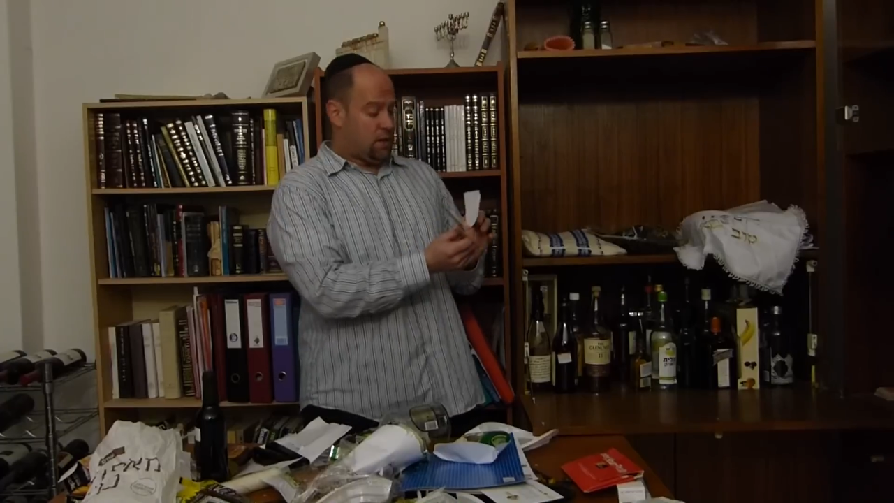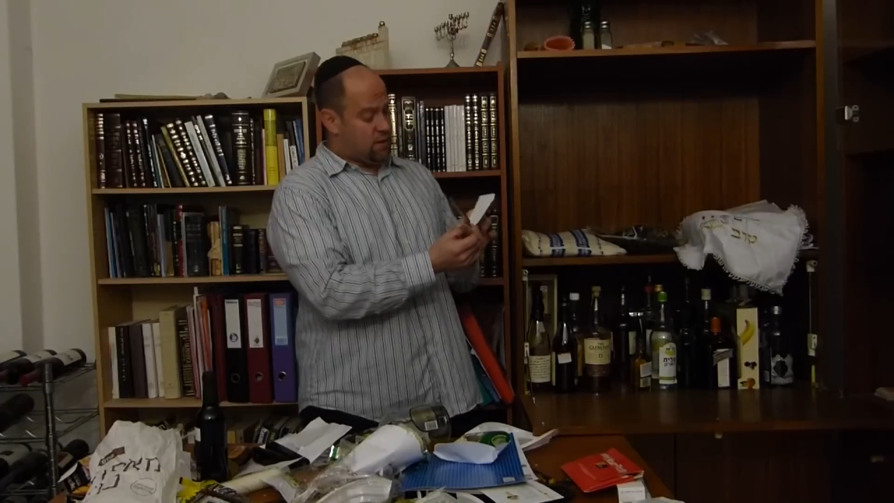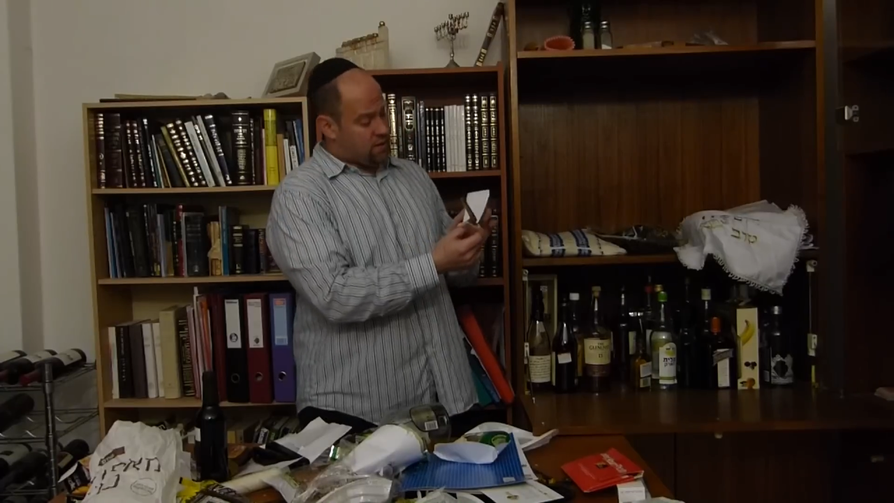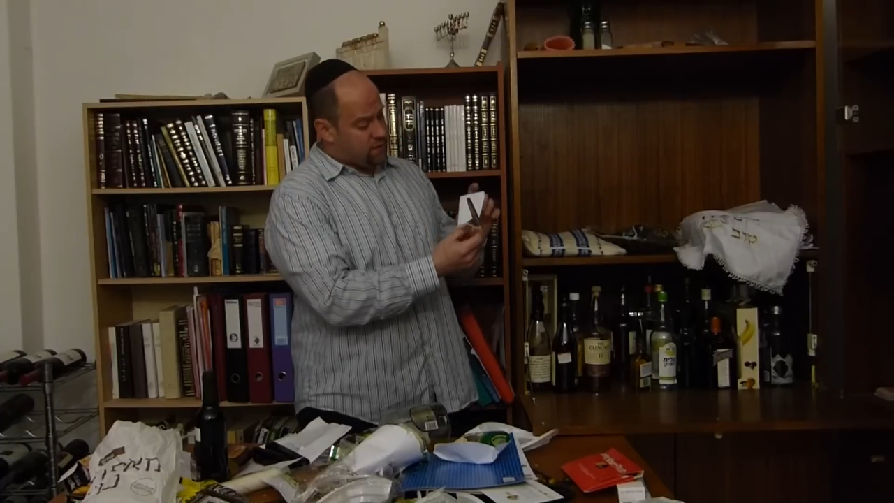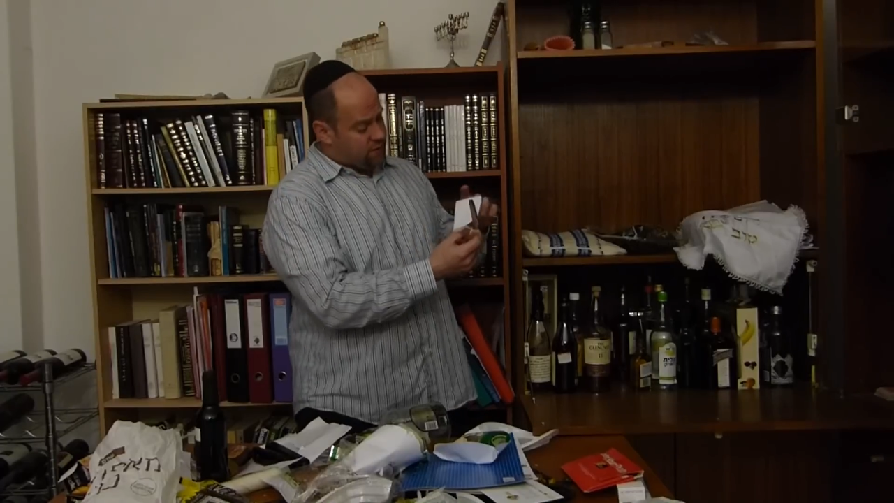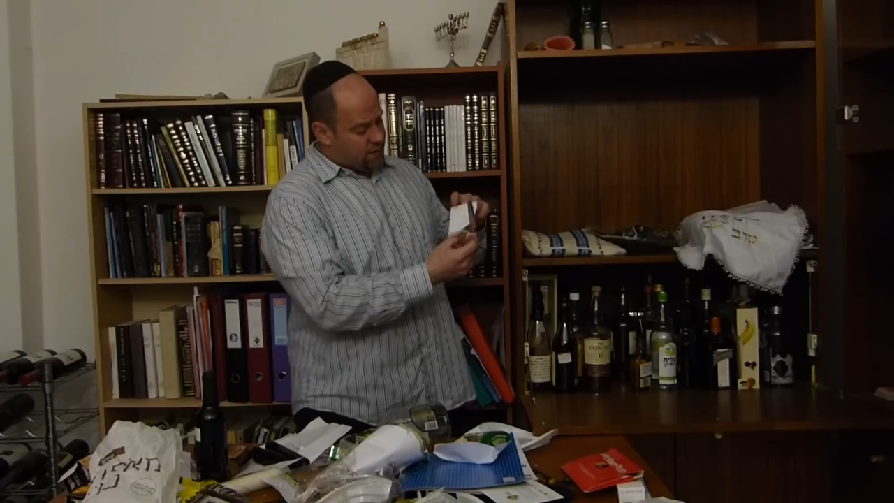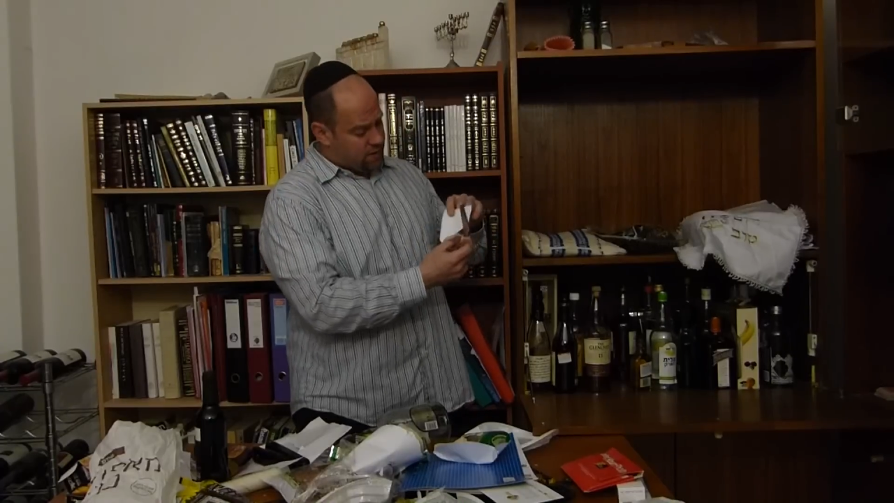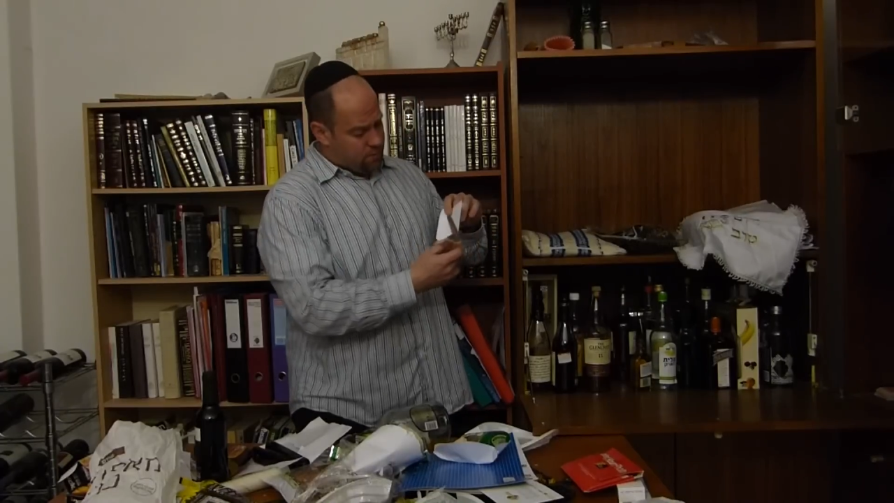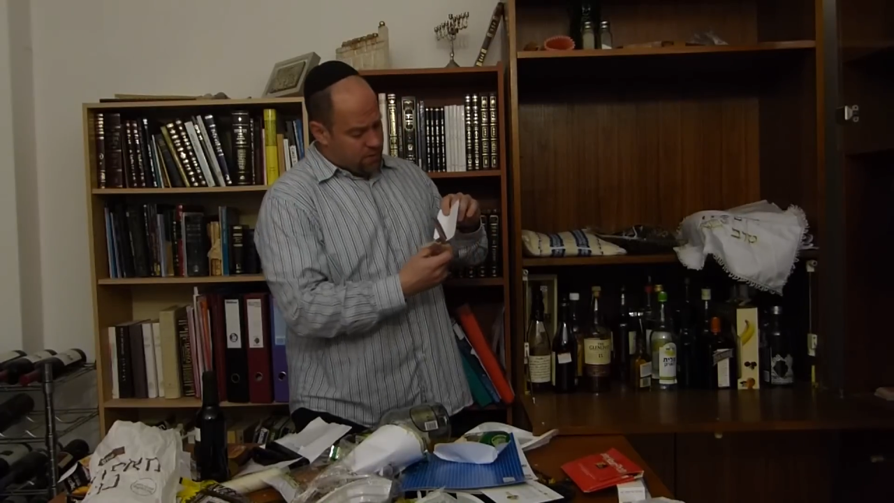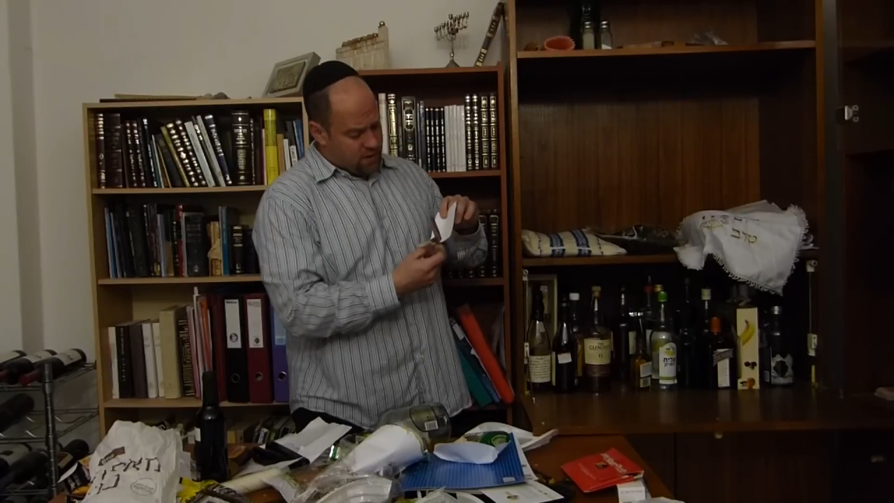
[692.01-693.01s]
This is a very
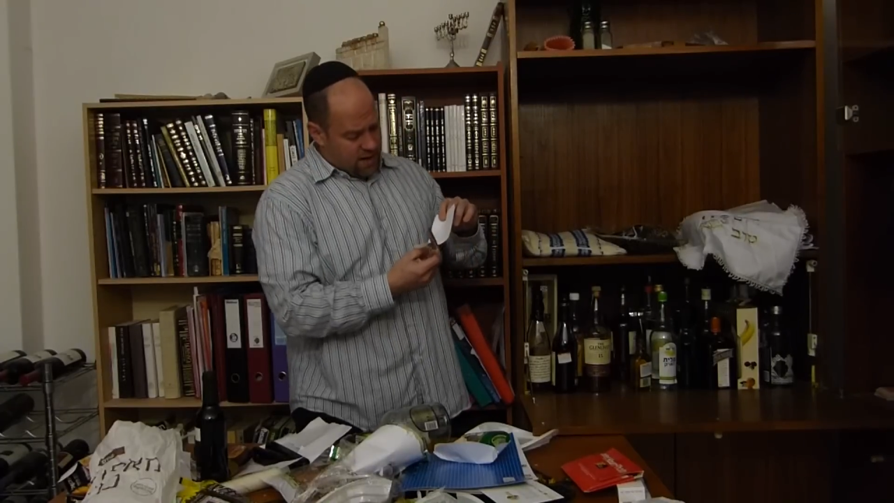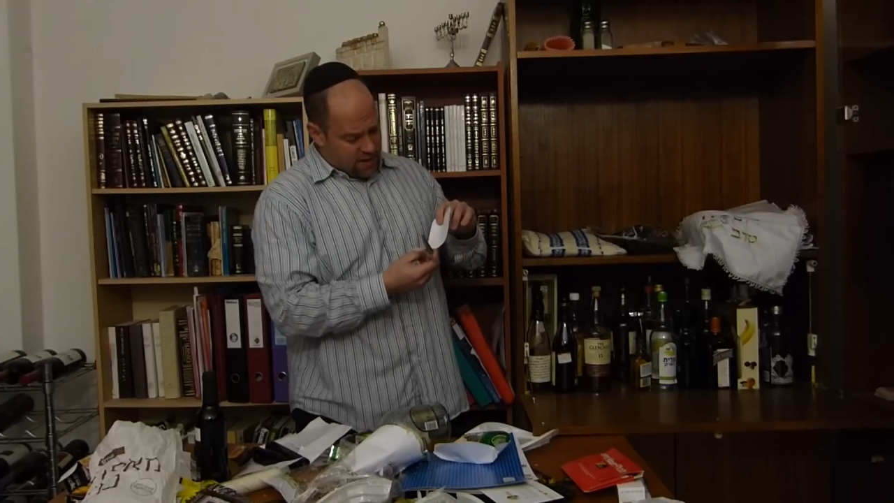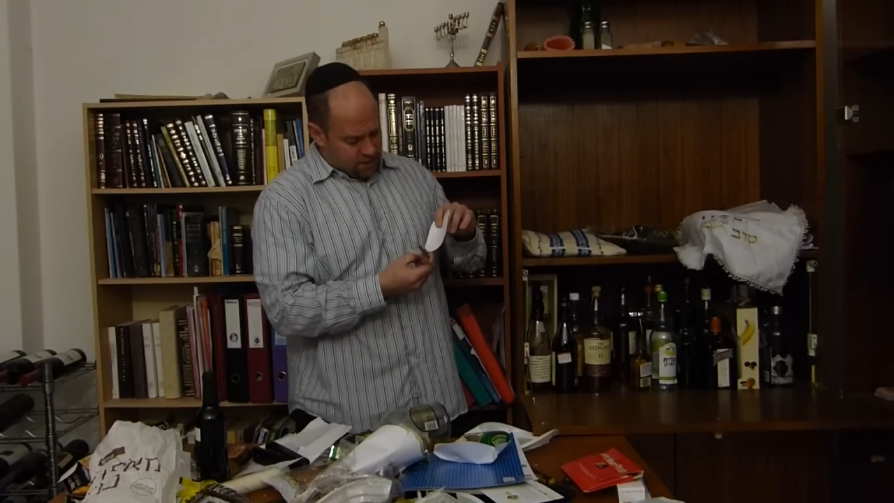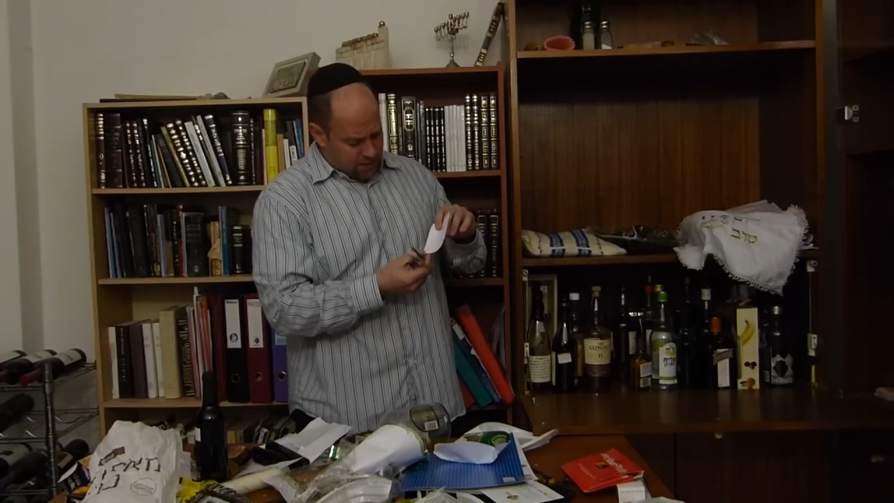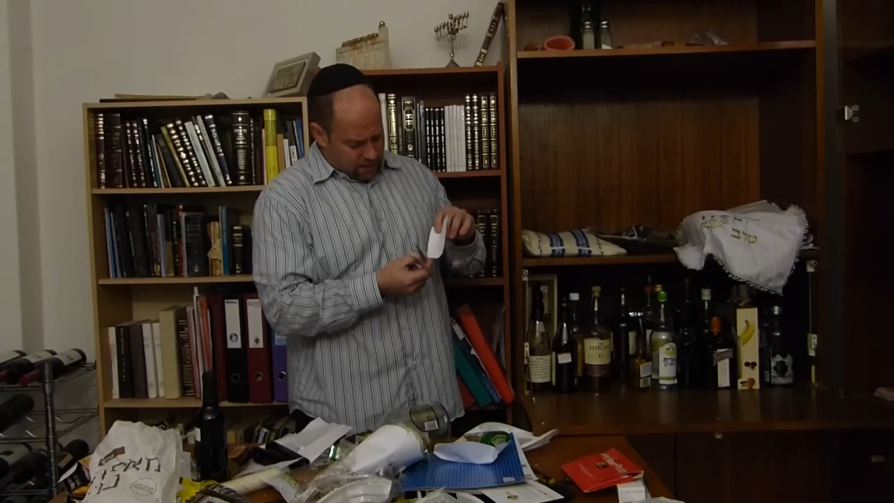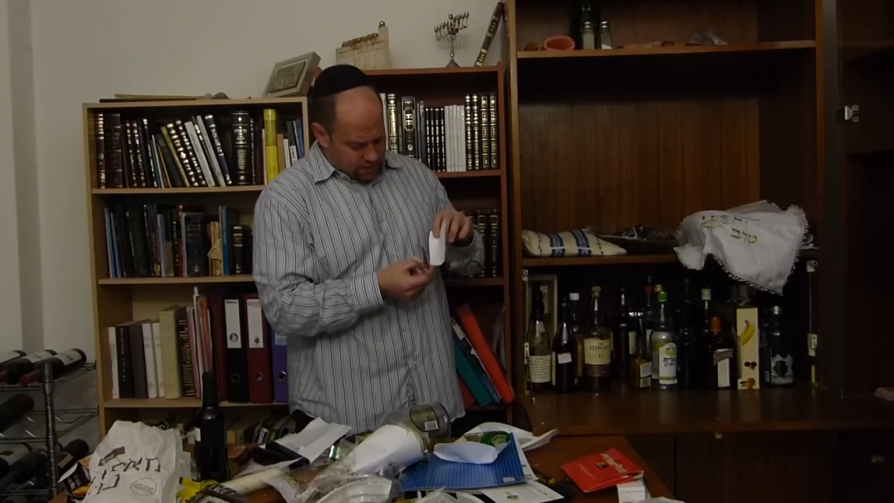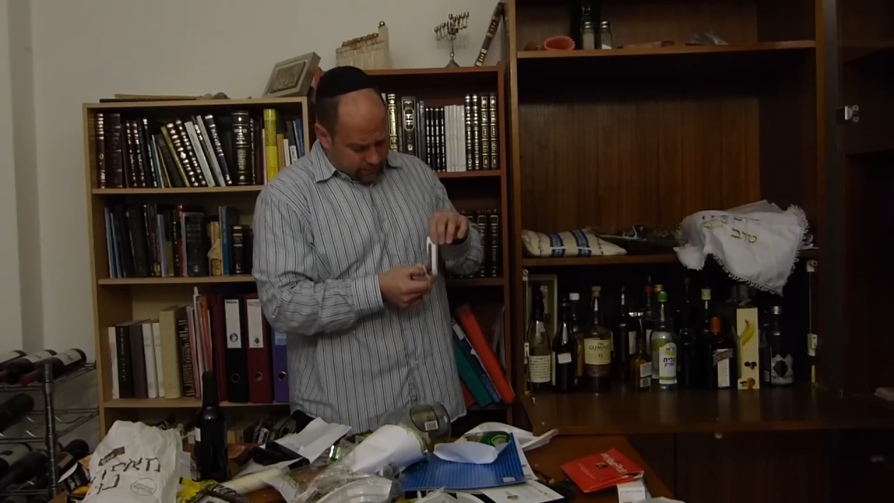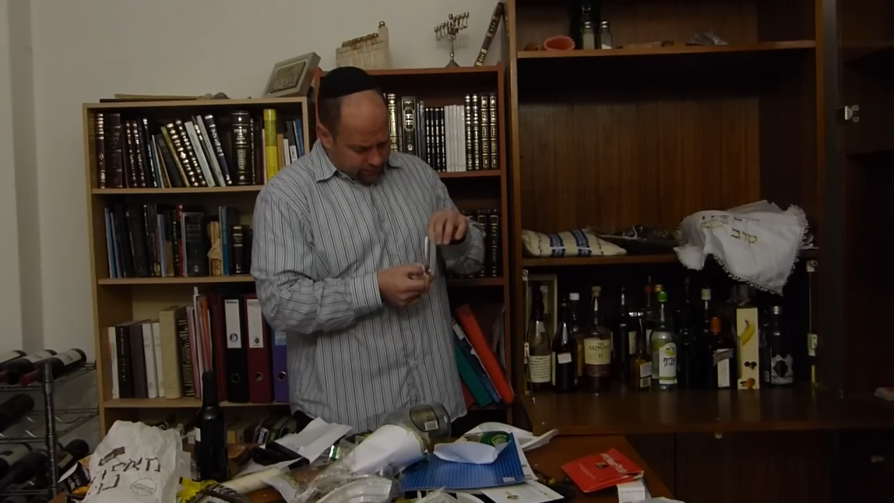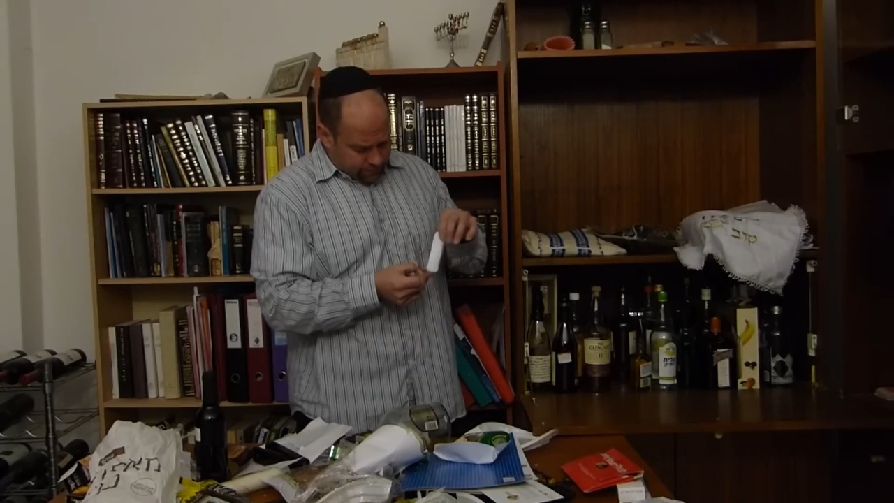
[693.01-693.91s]
important aspect.